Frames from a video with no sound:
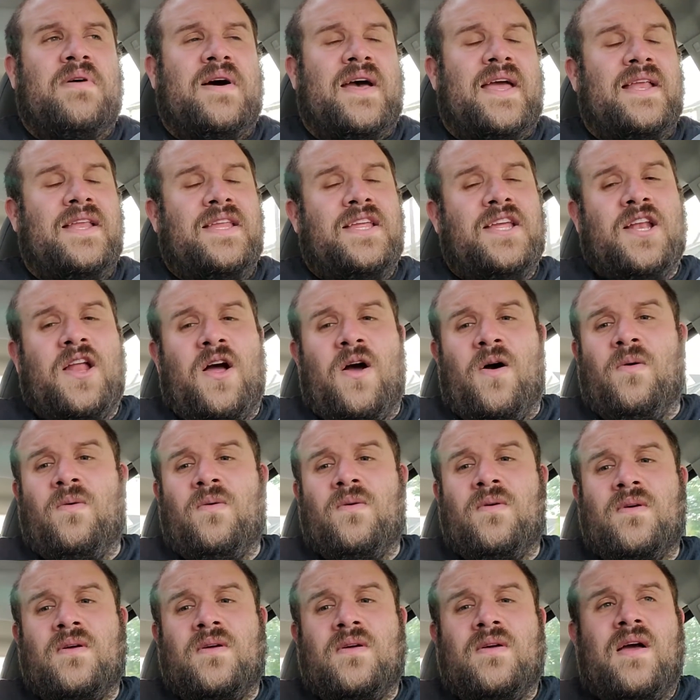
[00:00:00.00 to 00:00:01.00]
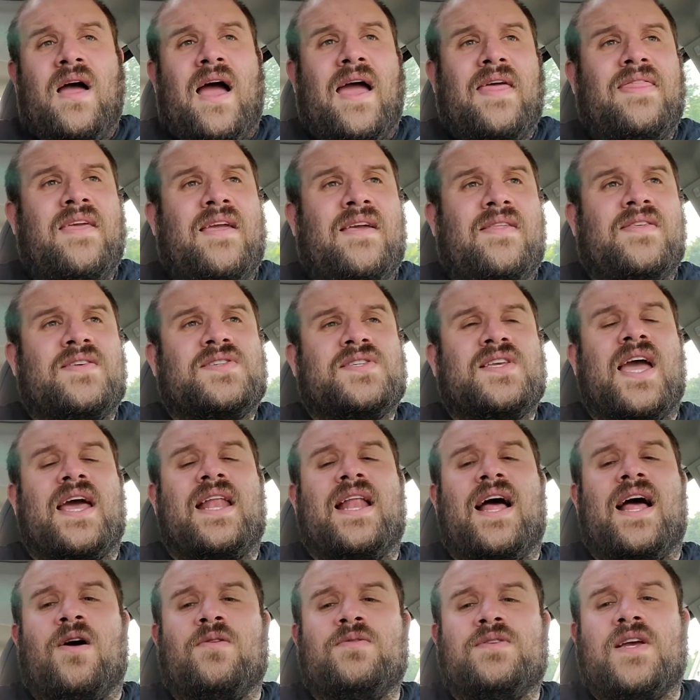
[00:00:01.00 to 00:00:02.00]
But, you know, I think this
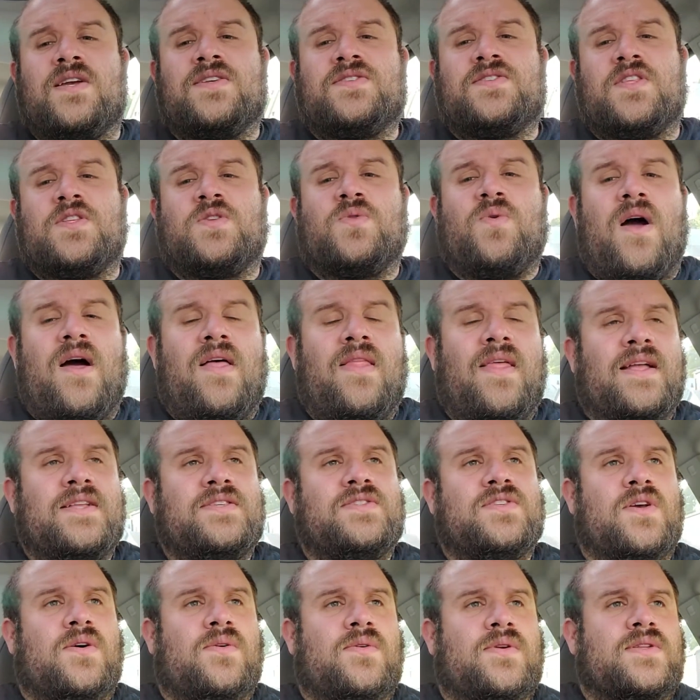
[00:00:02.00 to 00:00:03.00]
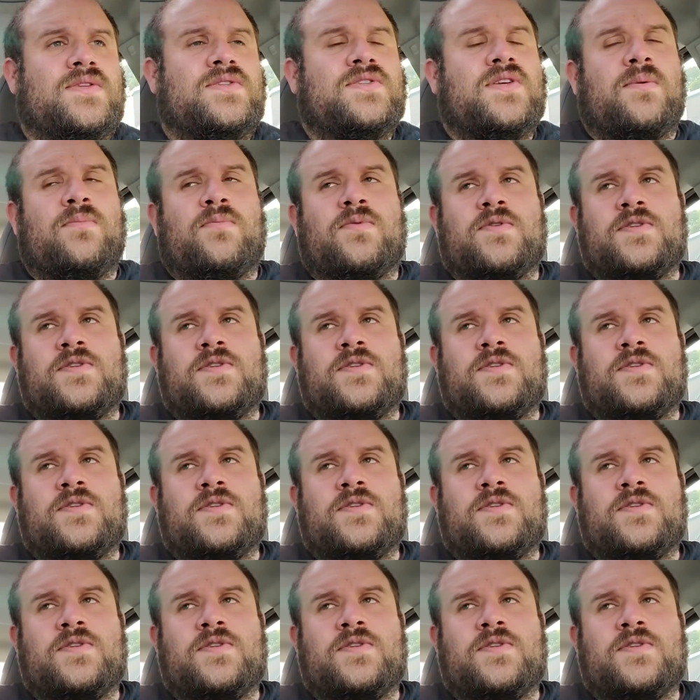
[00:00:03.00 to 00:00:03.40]
kind of outdoes The Twilight Zone in some